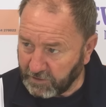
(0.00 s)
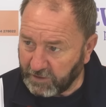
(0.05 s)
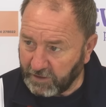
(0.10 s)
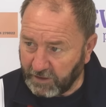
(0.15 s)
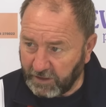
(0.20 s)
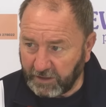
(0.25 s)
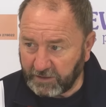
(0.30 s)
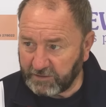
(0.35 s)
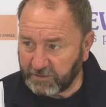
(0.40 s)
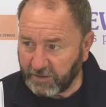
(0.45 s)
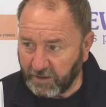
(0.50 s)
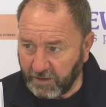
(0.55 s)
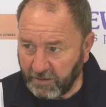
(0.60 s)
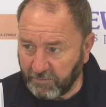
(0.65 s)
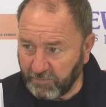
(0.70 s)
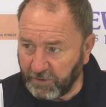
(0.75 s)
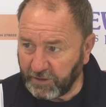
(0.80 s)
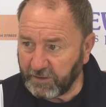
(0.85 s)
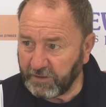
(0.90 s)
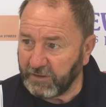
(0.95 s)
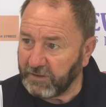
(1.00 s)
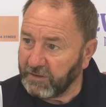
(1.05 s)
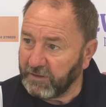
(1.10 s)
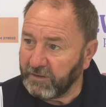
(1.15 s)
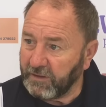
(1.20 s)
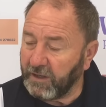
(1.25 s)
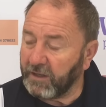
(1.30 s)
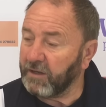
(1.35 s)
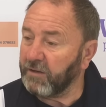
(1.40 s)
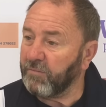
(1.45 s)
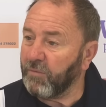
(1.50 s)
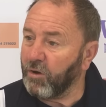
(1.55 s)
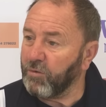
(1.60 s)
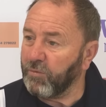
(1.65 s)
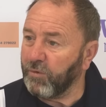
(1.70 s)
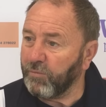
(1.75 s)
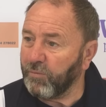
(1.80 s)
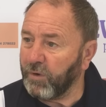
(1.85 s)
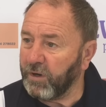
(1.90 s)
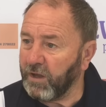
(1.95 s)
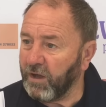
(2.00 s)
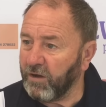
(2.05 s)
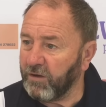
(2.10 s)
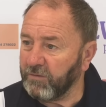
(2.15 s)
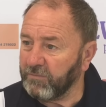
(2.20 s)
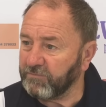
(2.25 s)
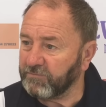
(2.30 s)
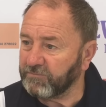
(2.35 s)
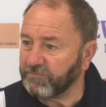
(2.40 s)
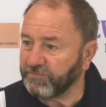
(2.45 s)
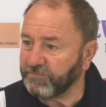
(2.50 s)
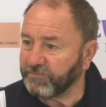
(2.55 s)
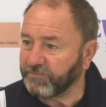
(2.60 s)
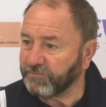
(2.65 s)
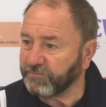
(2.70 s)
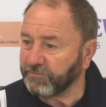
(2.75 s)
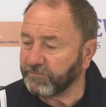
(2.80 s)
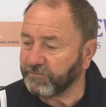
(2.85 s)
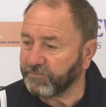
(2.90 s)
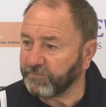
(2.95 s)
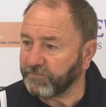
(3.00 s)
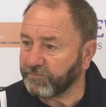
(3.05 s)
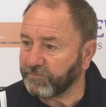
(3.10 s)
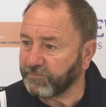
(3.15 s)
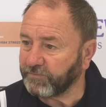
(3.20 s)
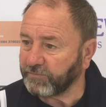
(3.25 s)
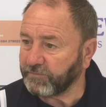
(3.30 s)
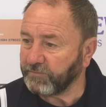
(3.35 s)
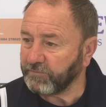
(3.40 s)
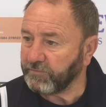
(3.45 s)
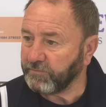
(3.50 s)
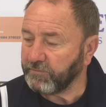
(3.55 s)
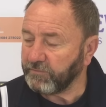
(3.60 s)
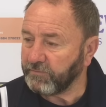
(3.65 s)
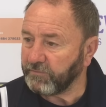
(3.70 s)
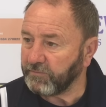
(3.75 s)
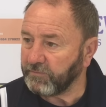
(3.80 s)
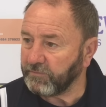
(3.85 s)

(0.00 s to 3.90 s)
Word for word: to the next game, but at the moment we are. If you can't